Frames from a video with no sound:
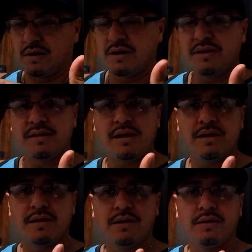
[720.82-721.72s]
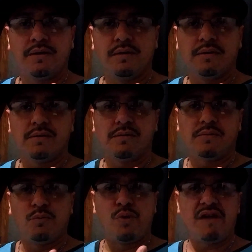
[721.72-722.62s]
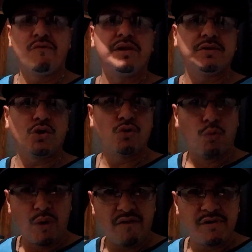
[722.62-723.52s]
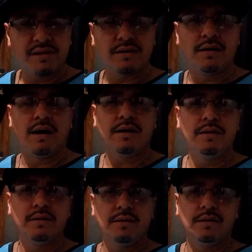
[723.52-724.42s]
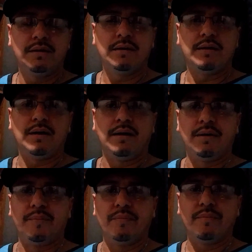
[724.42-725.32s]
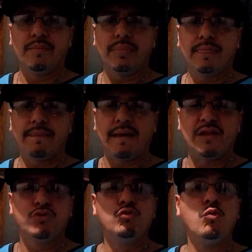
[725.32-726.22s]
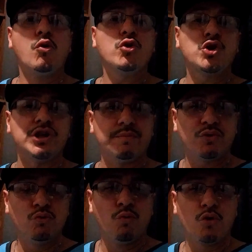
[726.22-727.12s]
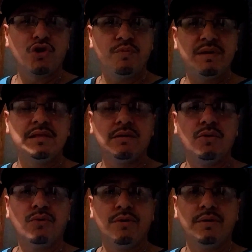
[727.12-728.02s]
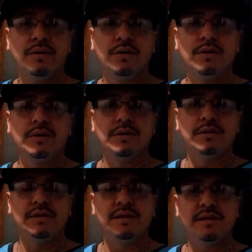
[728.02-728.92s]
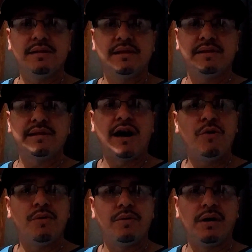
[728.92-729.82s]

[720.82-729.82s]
do you say it? Reverence, to show reverence to God, and through worshiping the Lord. This is how